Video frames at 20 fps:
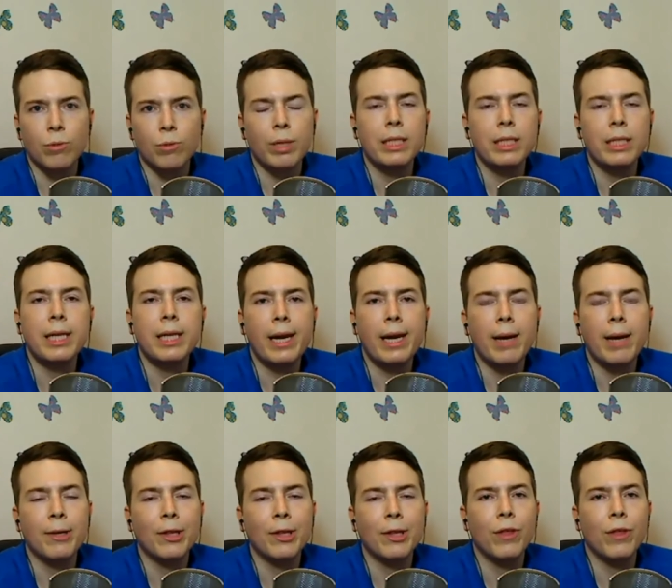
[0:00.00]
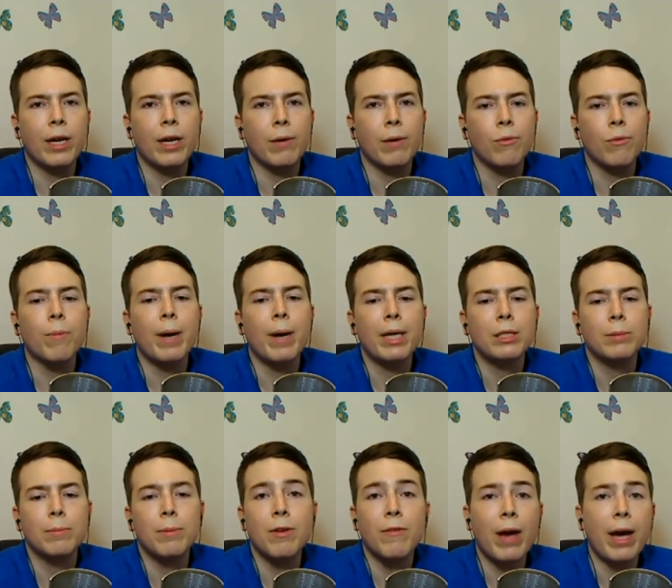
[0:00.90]
really dynamic thing. It
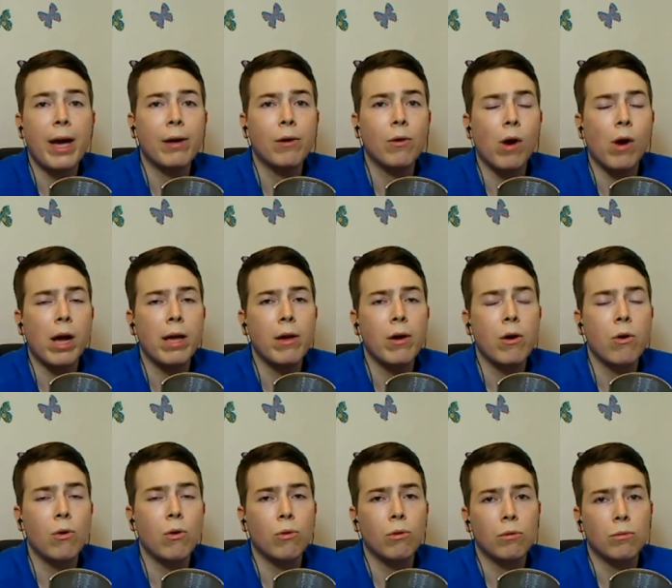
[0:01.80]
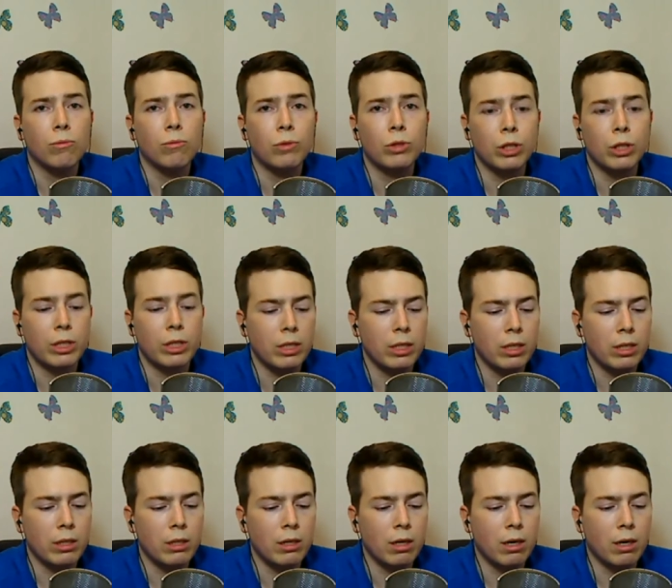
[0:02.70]
reminds me of Agora.io, which I
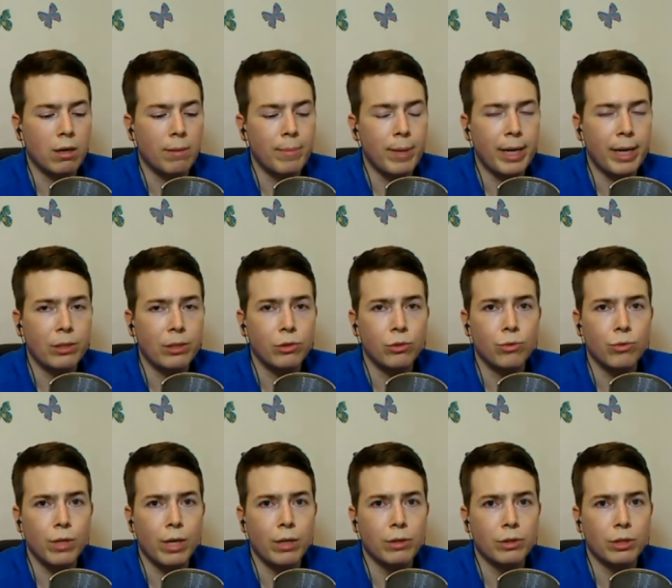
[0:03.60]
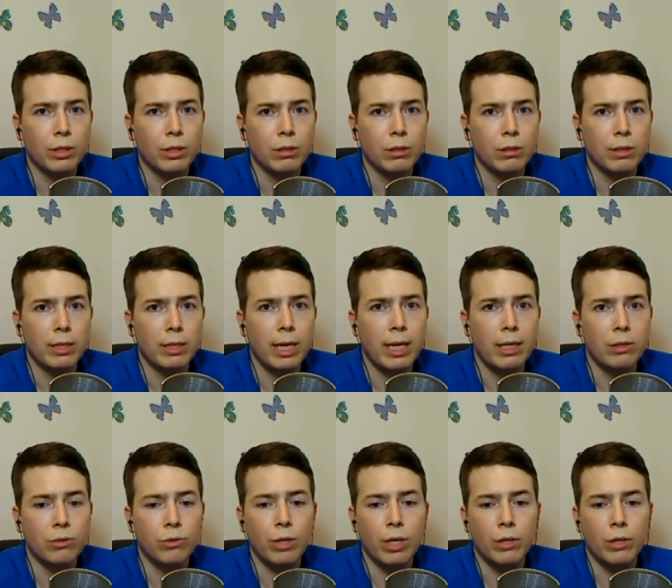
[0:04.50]
did back in
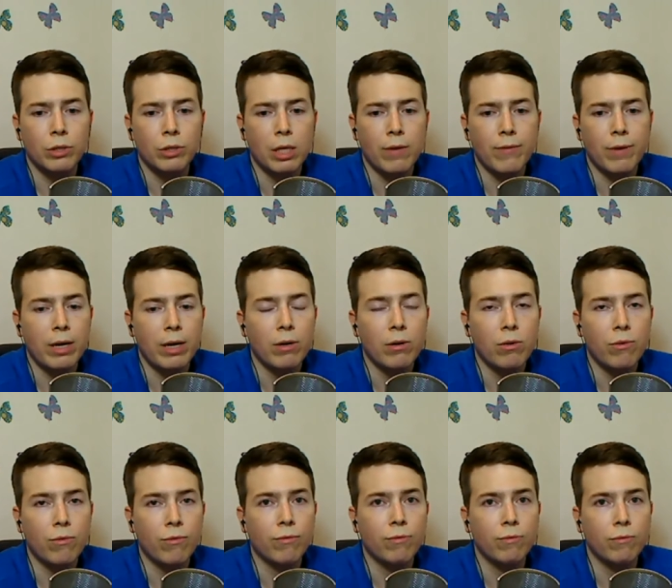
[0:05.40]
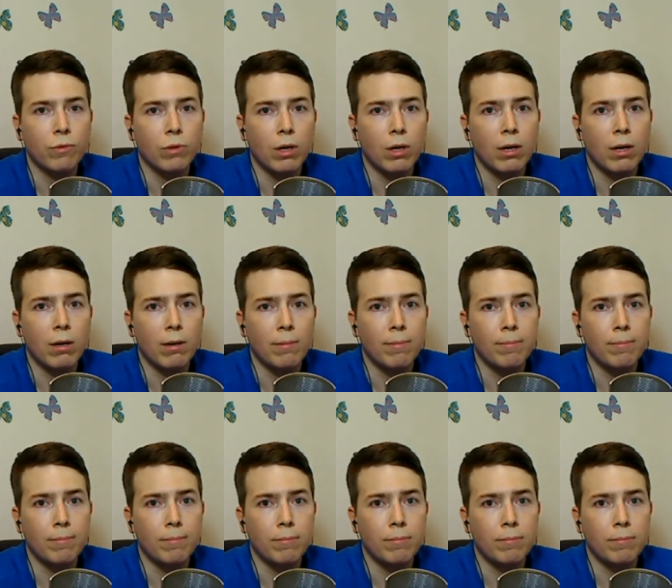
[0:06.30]
2010, 2011. I don't know